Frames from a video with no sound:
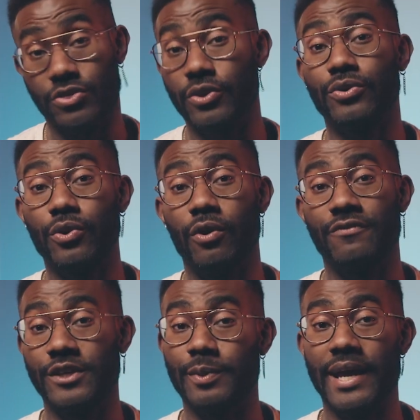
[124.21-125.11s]
The third goal
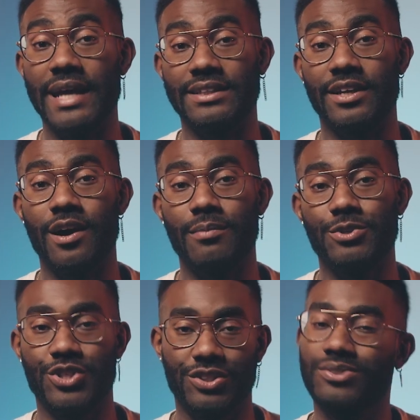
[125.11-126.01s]
Facebook ads can
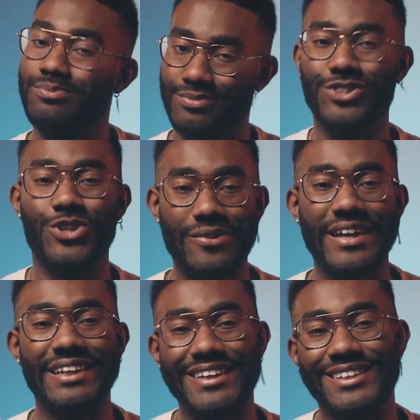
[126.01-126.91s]
accomplish is to
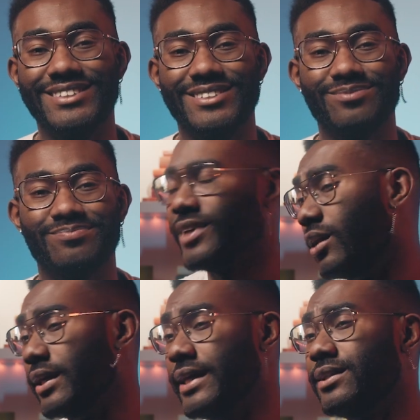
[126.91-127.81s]
generate leads.
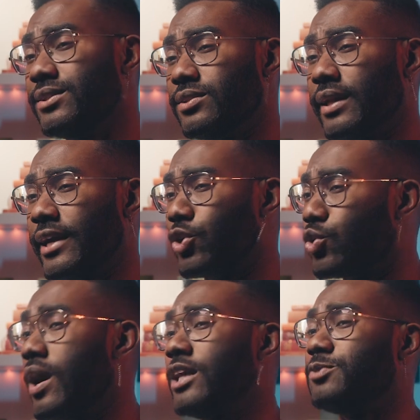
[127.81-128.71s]
A lead is like a
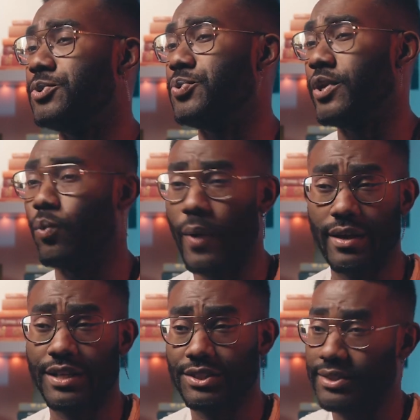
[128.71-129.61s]
cross between
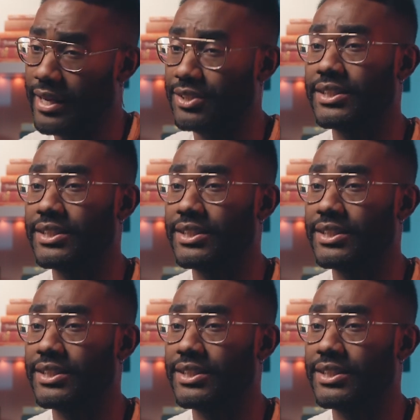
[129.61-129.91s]
awareness and a